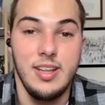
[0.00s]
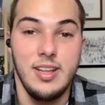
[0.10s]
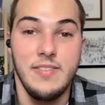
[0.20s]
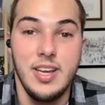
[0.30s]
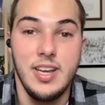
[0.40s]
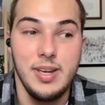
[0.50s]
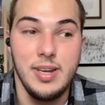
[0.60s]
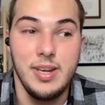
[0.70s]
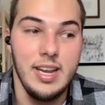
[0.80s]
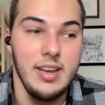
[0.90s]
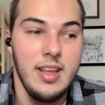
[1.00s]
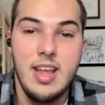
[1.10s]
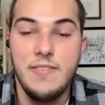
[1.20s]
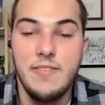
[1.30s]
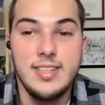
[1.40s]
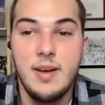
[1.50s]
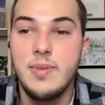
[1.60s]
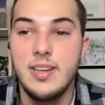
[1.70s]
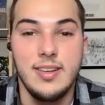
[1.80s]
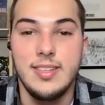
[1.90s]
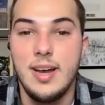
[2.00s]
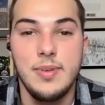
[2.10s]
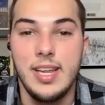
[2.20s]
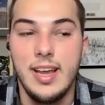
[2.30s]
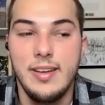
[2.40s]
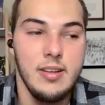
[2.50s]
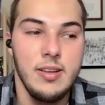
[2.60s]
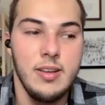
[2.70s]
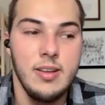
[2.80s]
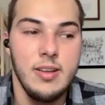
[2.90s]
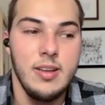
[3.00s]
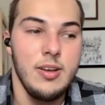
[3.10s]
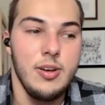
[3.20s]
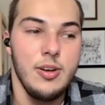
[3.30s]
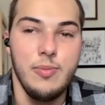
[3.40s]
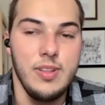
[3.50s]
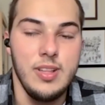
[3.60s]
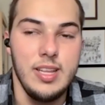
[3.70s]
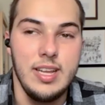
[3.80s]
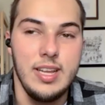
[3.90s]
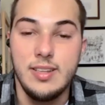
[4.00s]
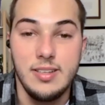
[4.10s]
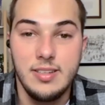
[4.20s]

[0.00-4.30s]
and if it does happen, it does happen again. But hopefully it doesn't.